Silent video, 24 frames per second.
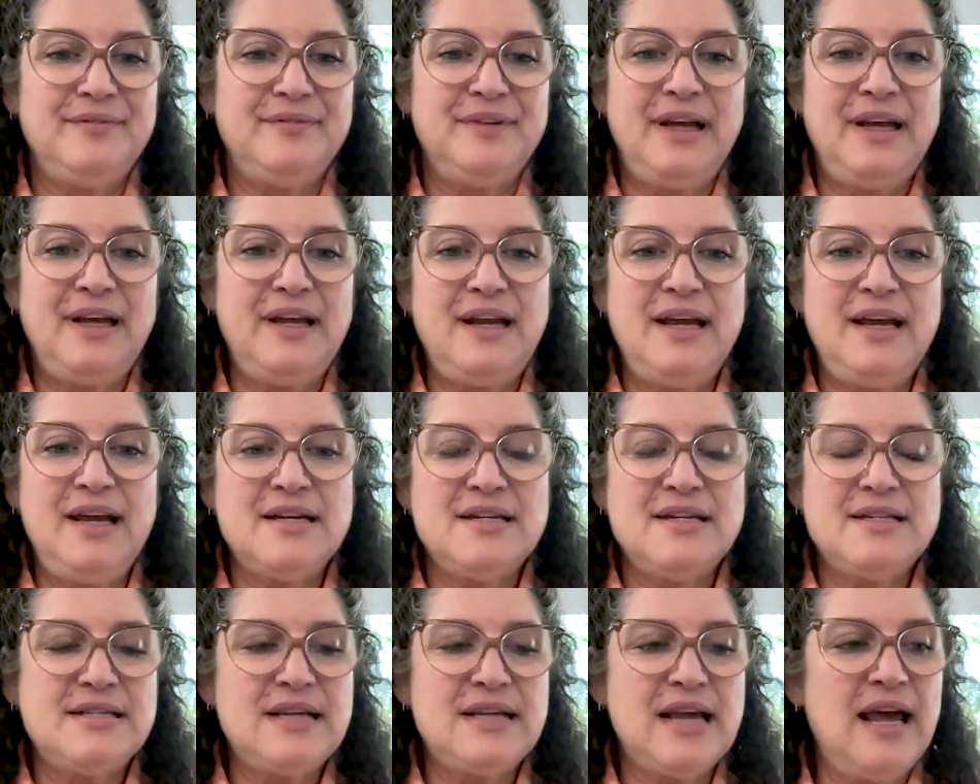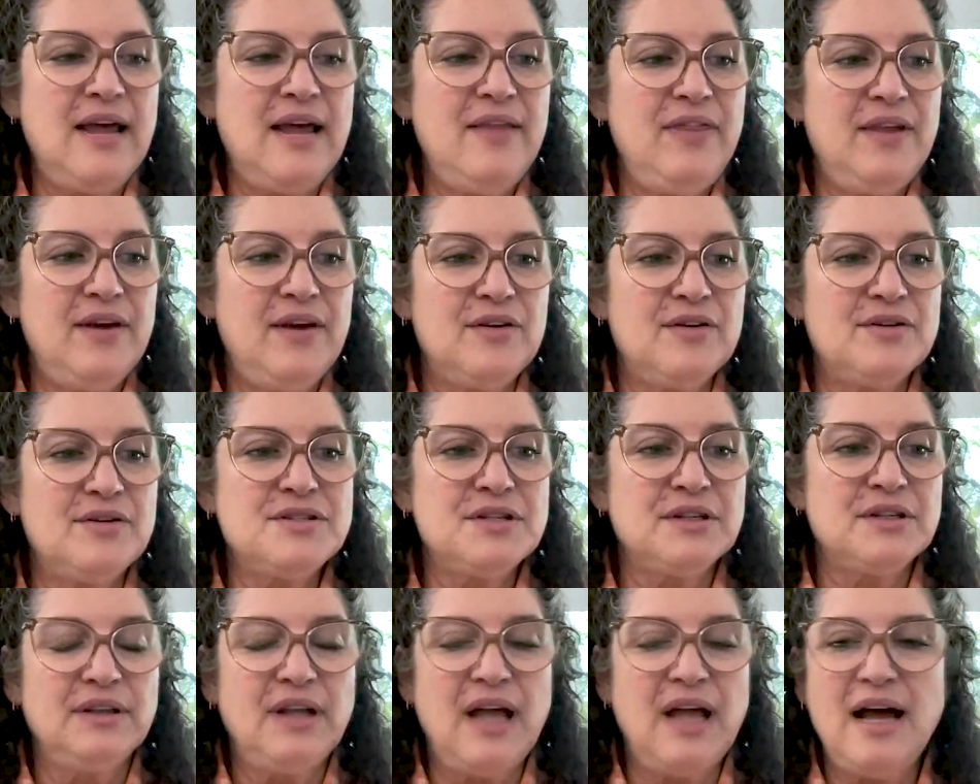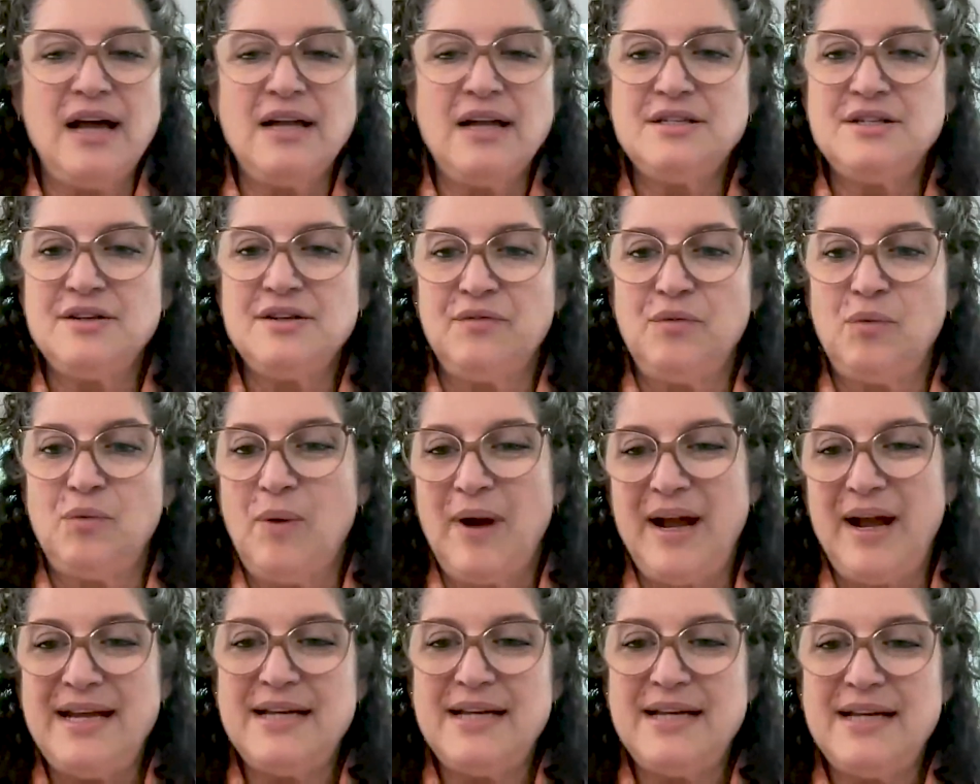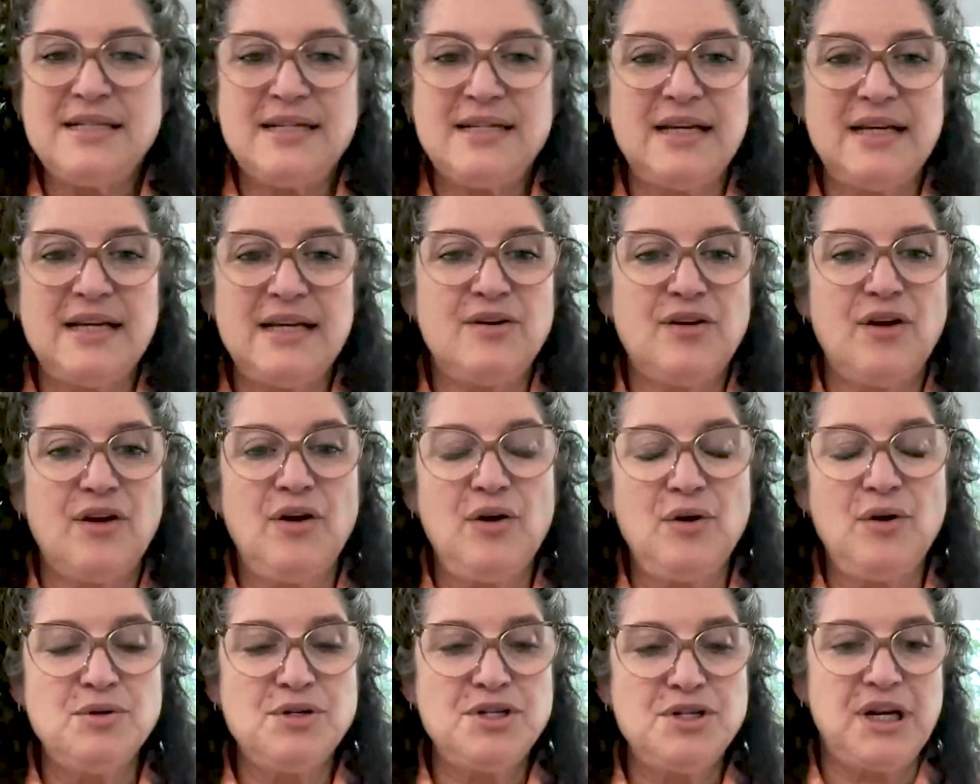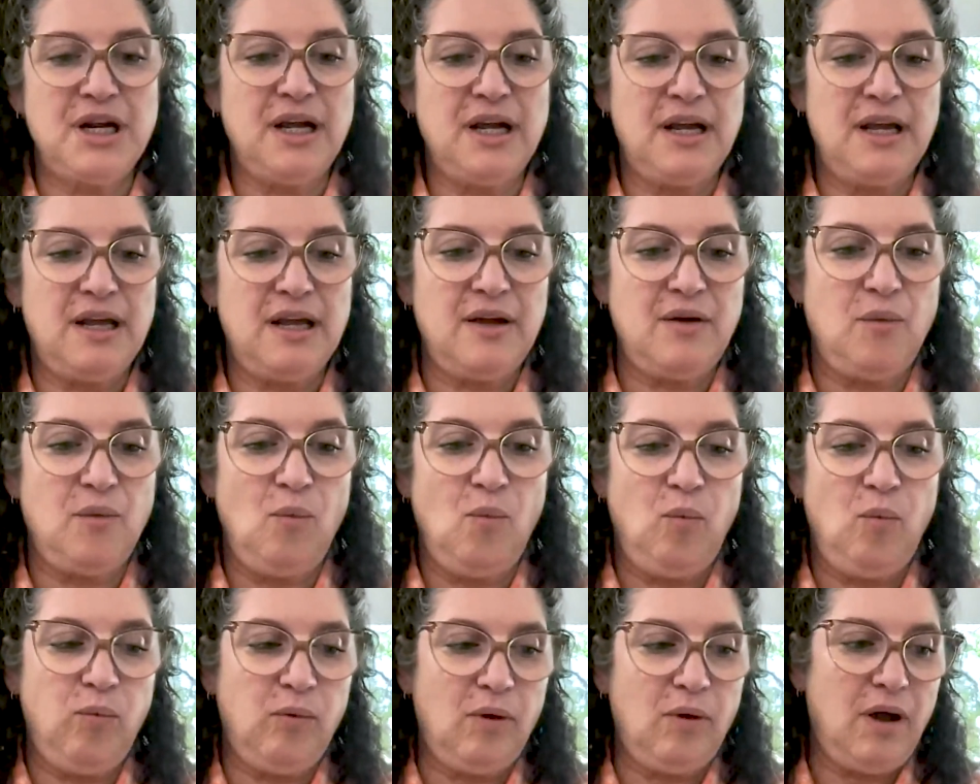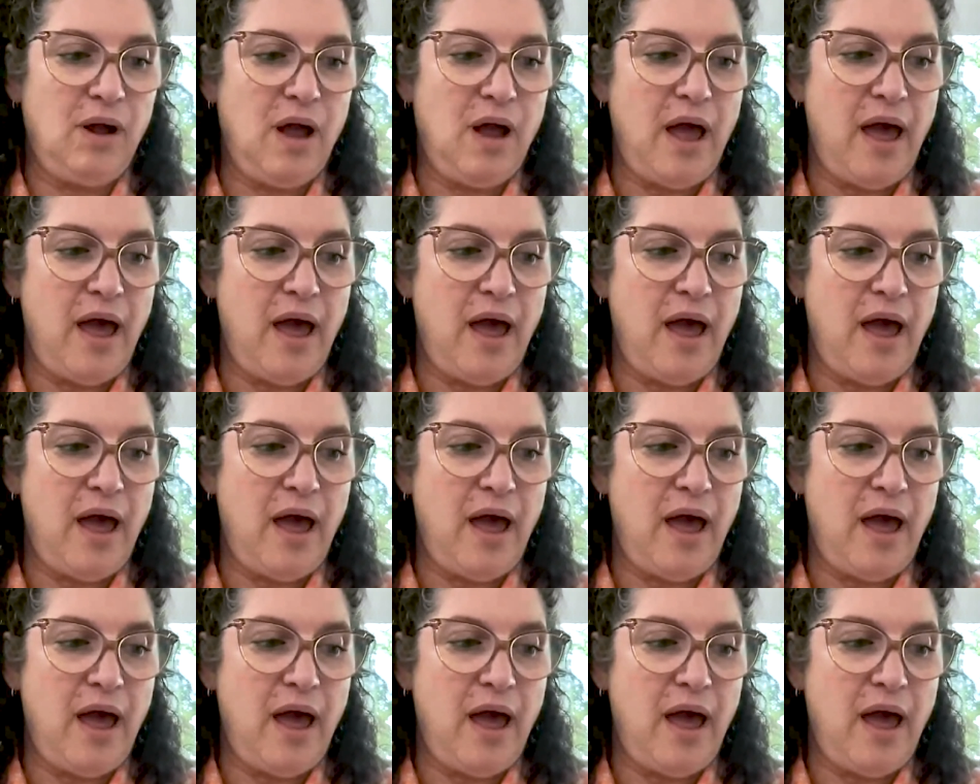It is. And there's lots of ways to get coaching.